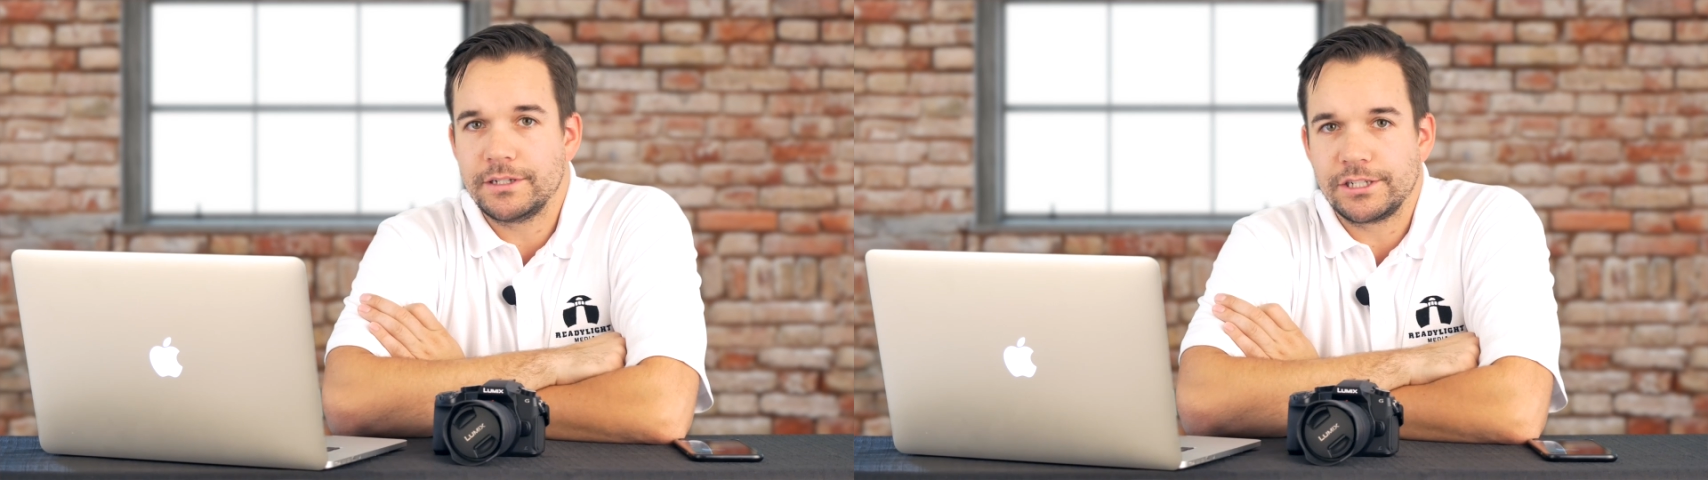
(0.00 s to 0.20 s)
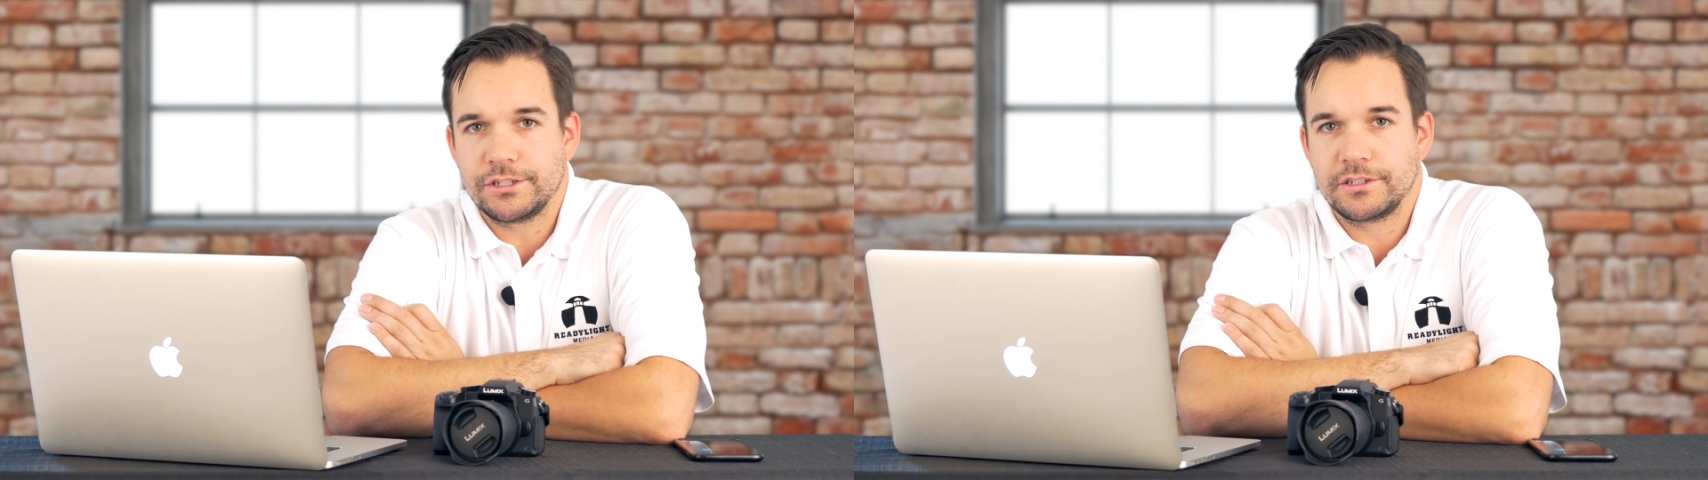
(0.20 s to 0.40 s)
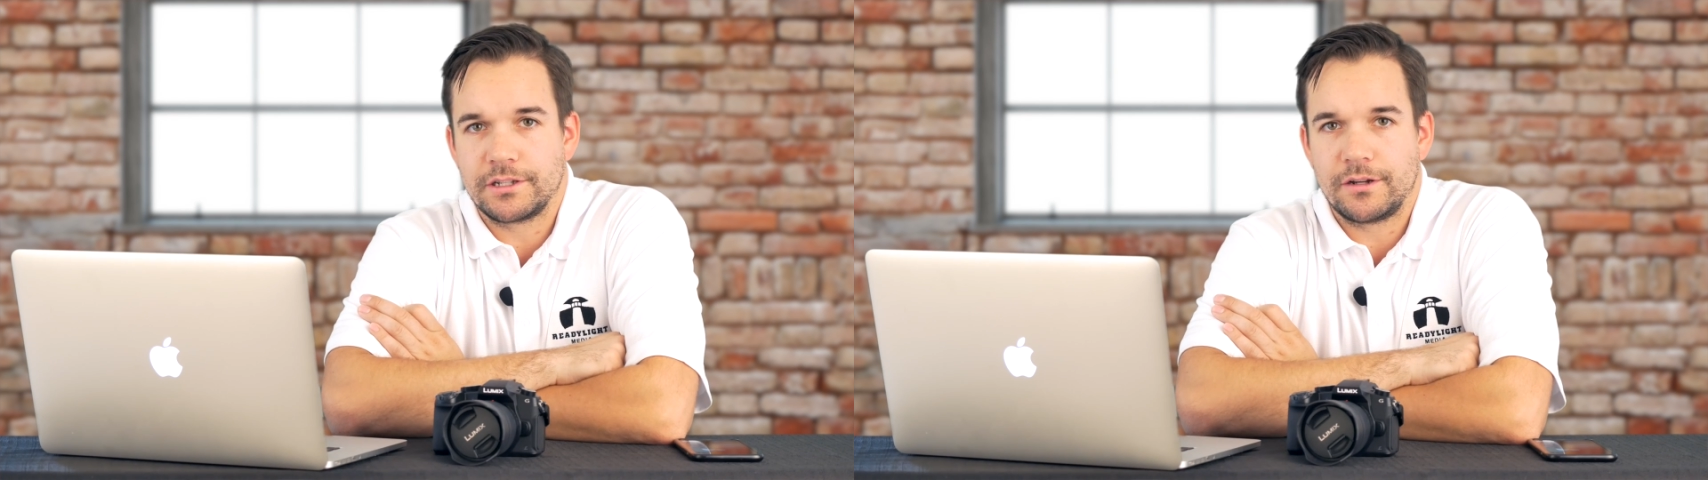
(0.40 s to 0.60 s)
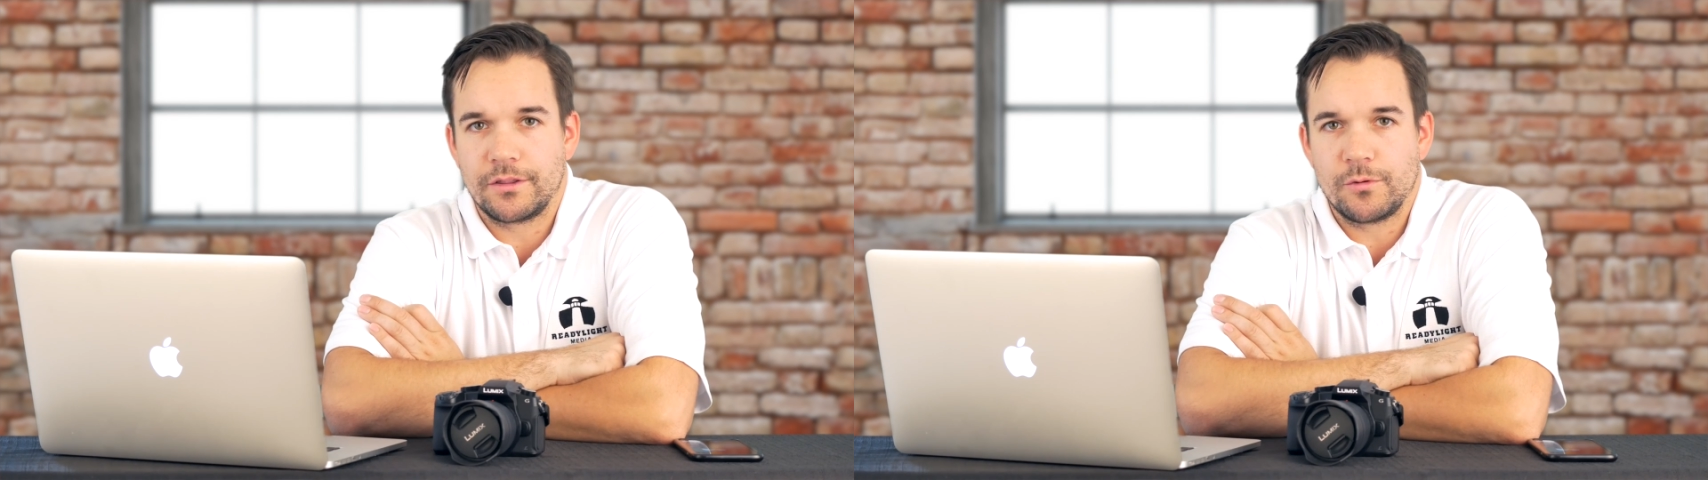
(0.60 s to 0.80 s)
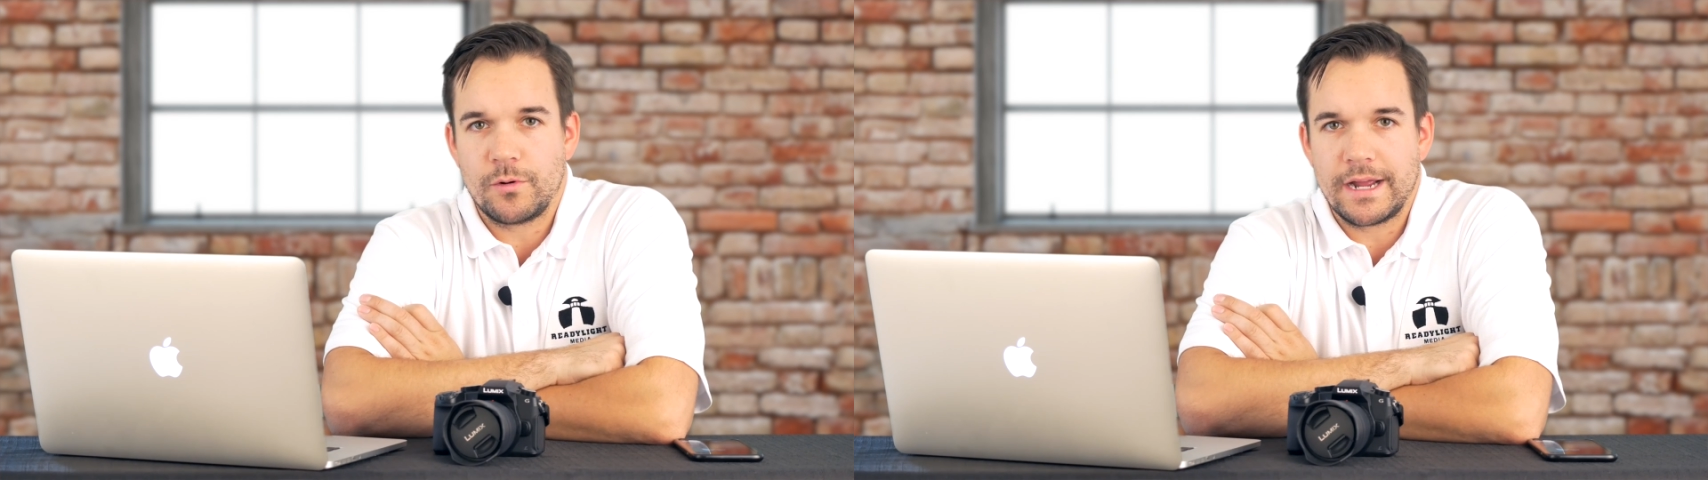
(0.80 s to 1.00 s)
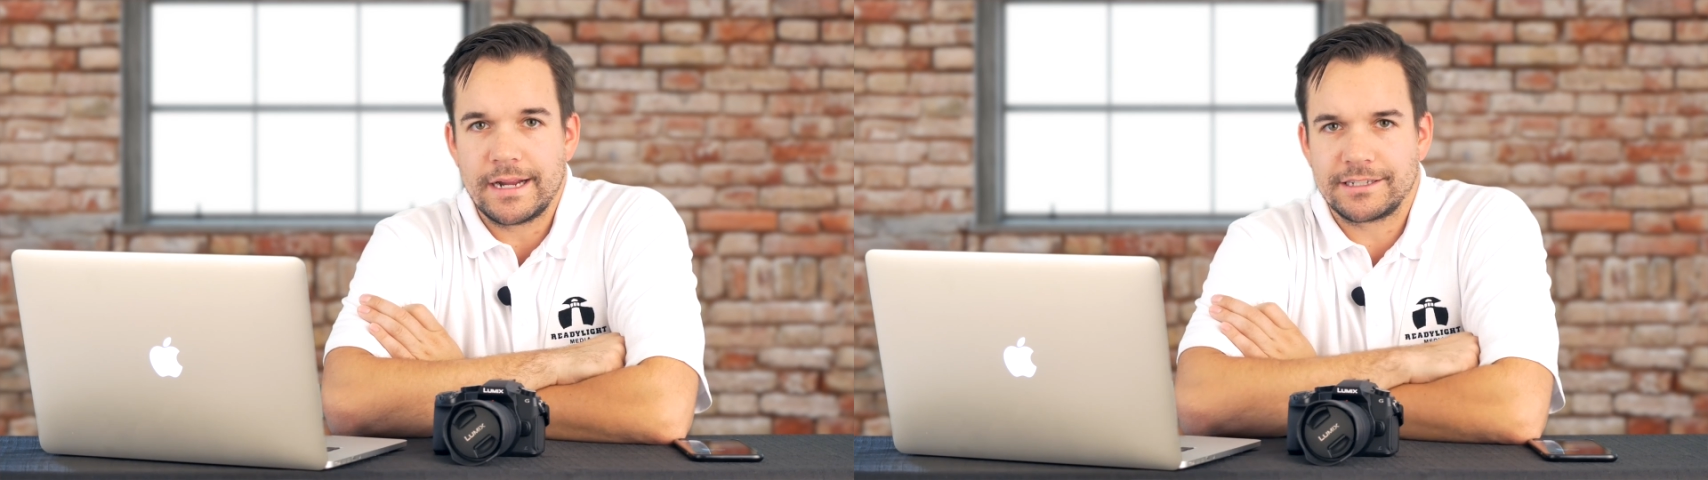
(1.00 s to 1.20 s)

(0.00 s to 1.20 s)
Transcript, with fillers: issues along the way,